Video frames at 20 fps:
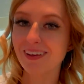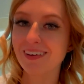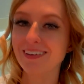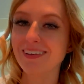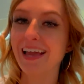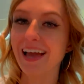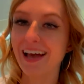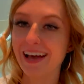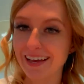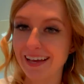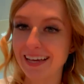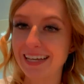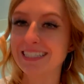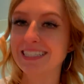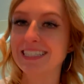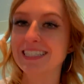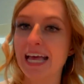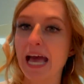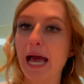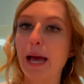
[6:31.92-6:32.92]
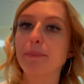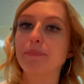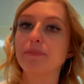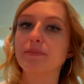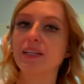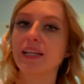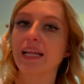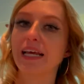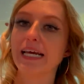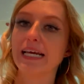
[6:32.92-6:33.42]
Yeah,
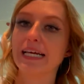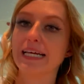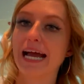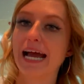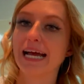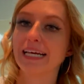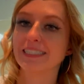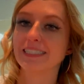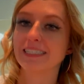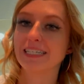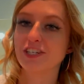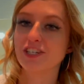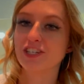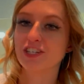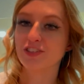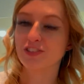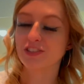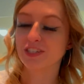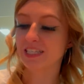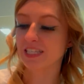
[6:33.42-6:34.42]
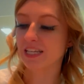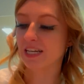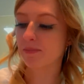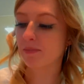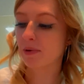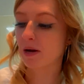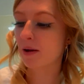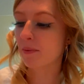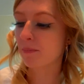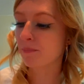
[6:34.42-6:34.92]
like a gas station or a
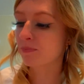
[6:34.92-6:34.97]
cinema.